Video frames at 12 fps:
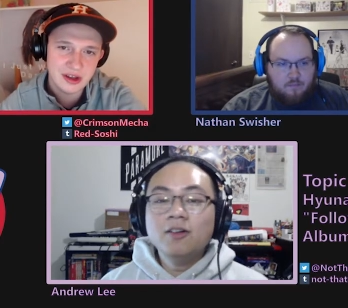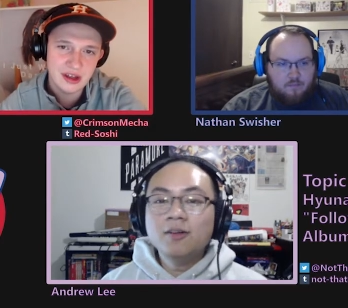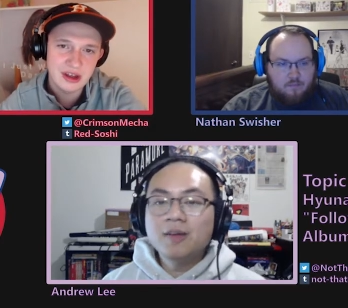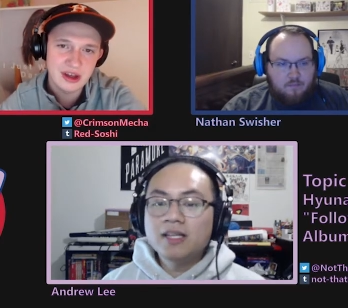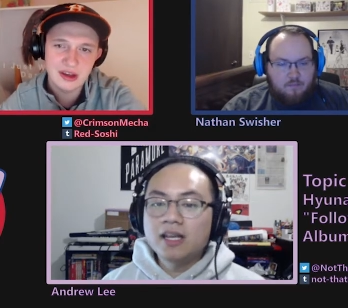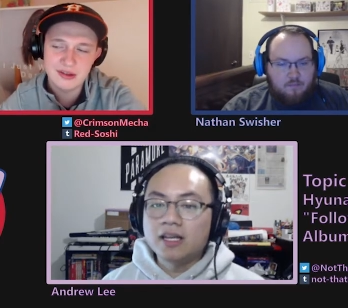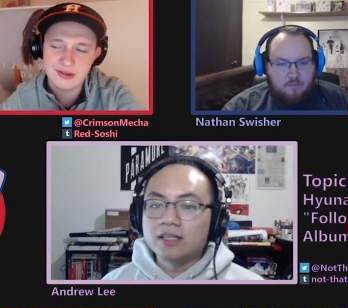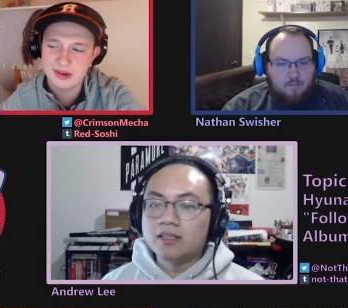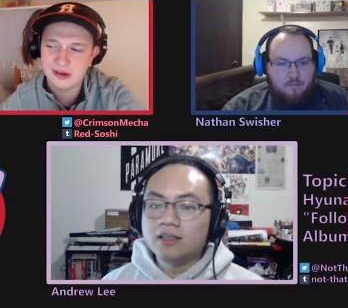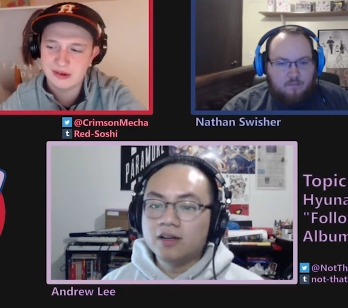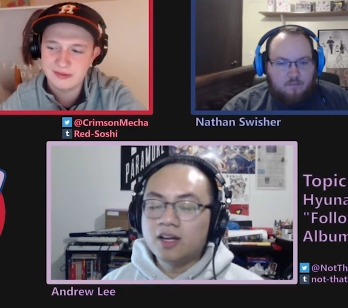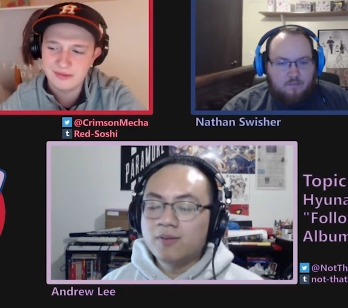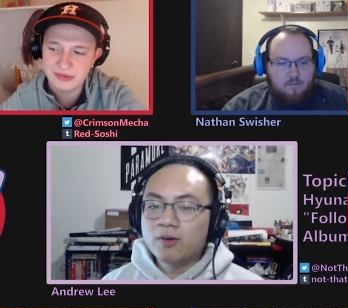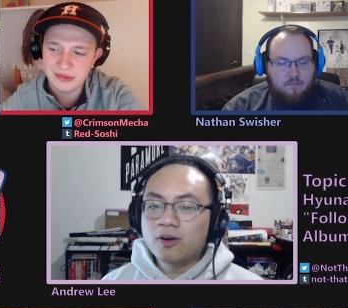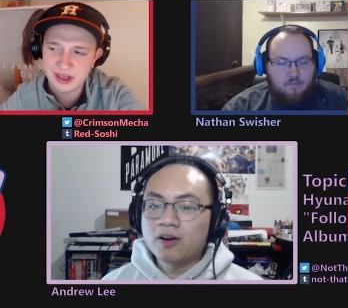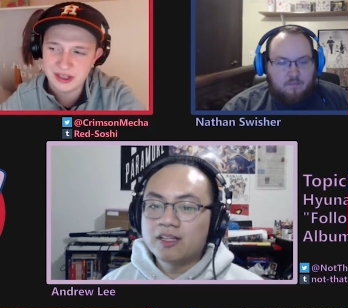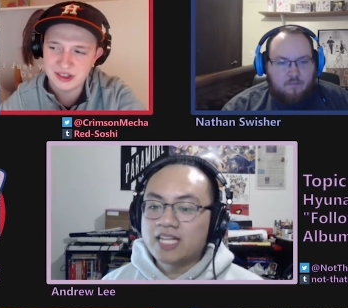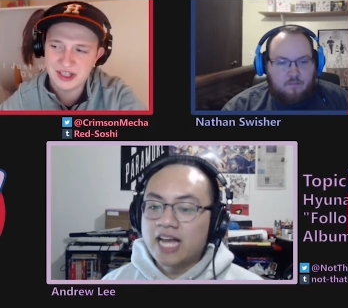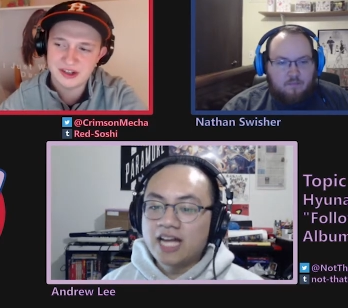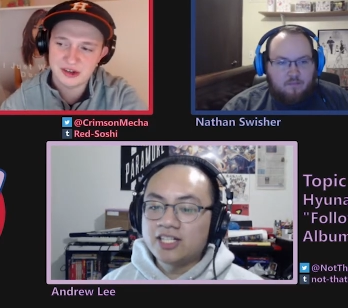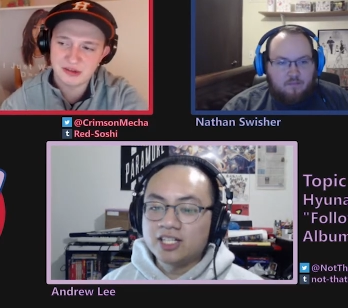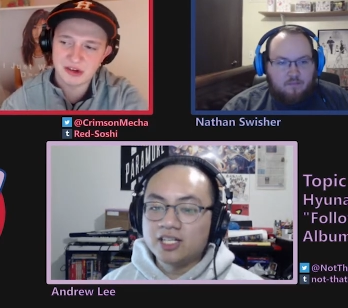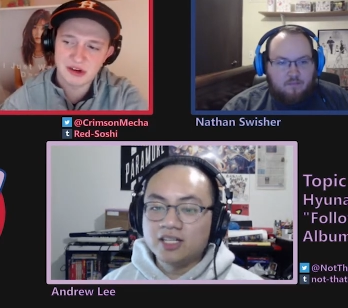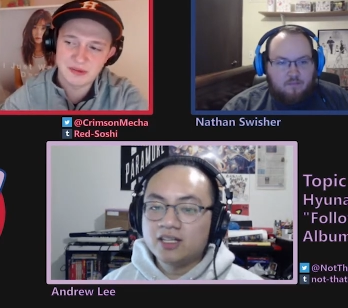Speaker 1: Let me, yeah, so don't get me wrong, it's it just catchy.
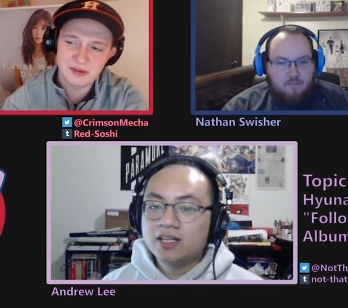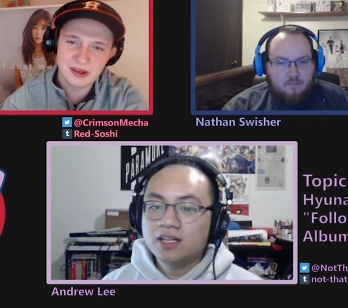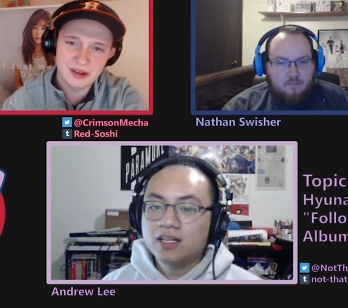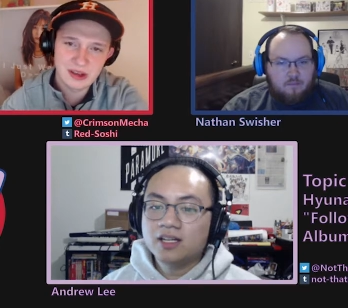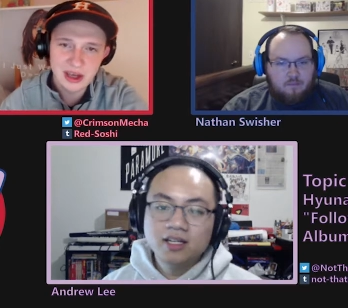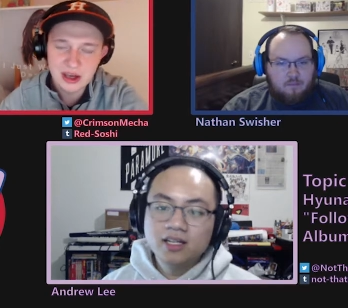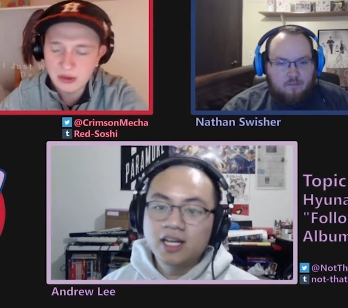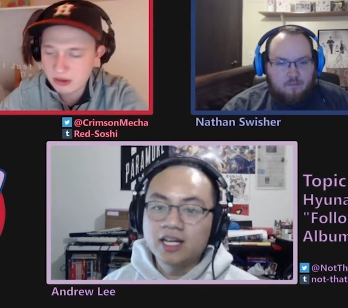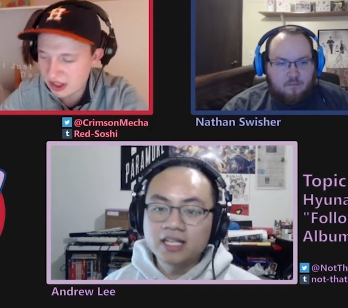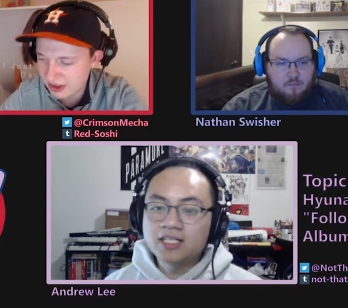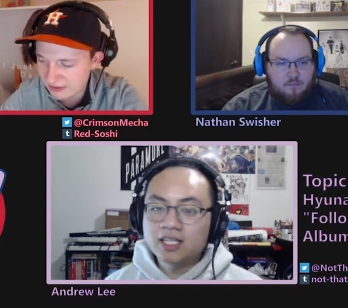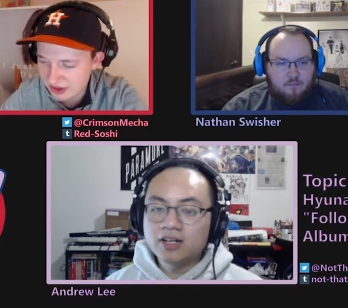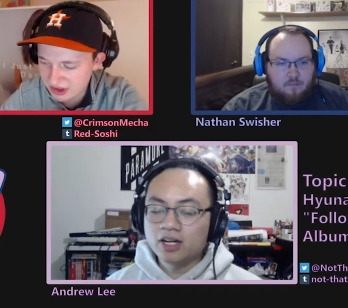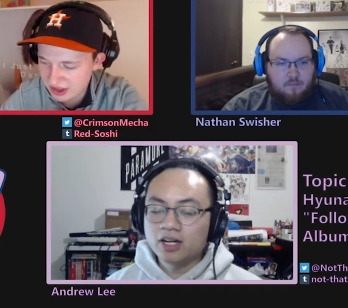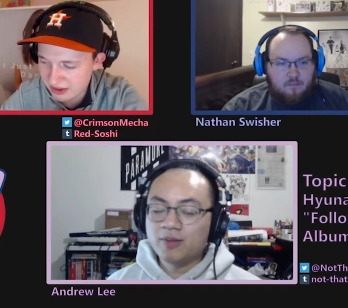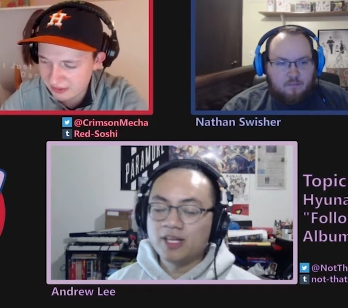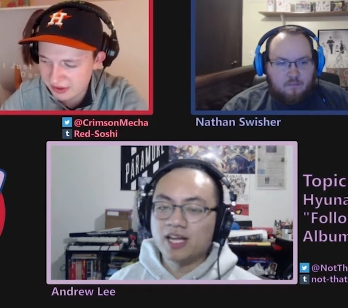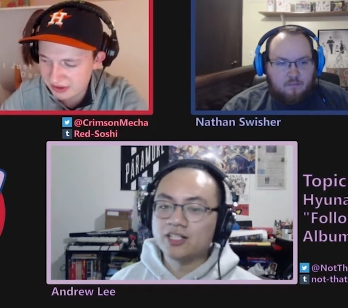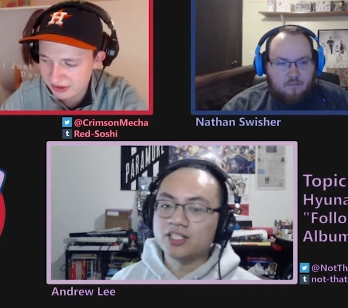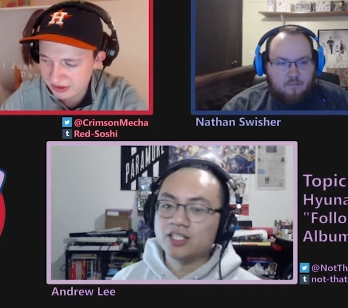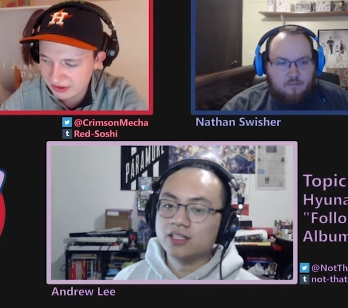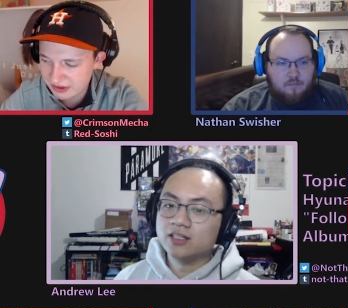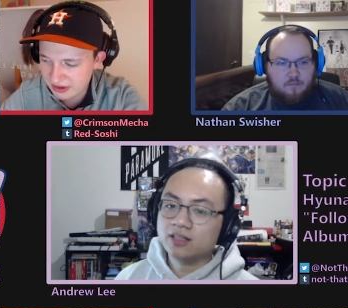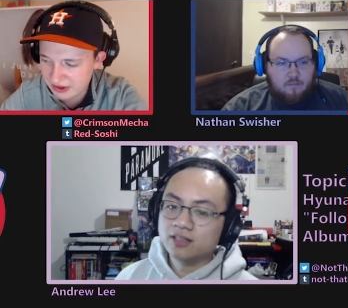had to grow on me. Yeah, well, like for example, catchy.